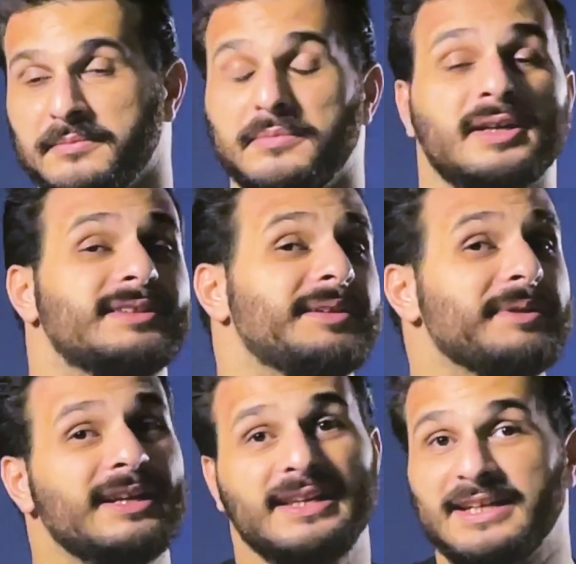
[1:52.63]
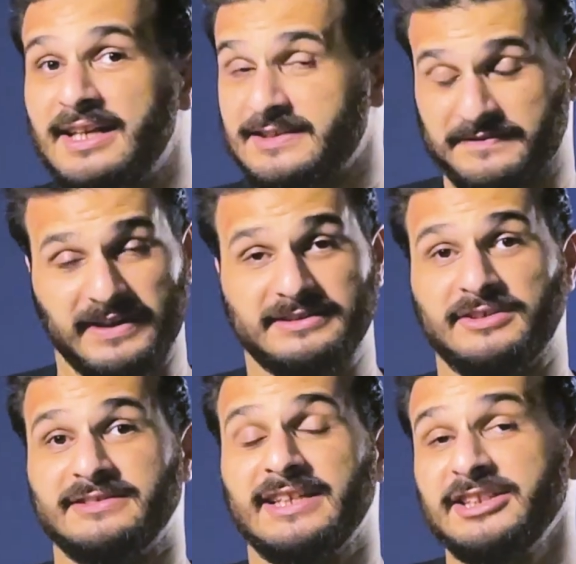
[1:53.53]
but typically classified
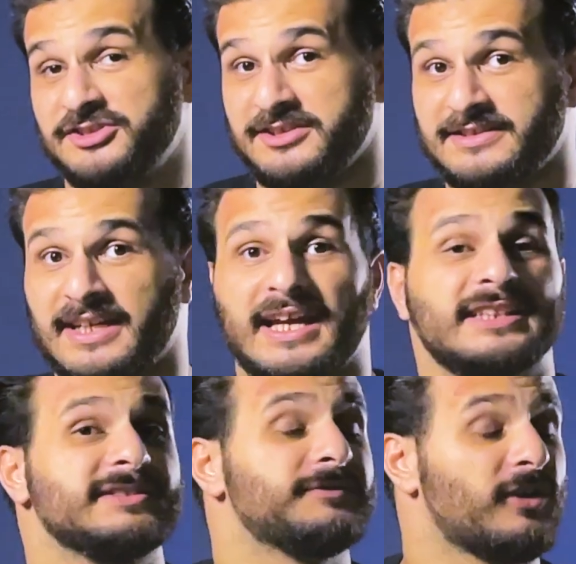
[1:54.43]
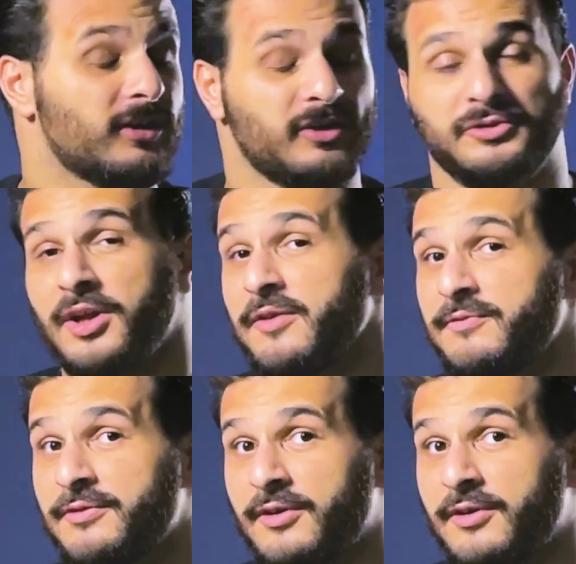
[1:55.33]
transactions as fraud or not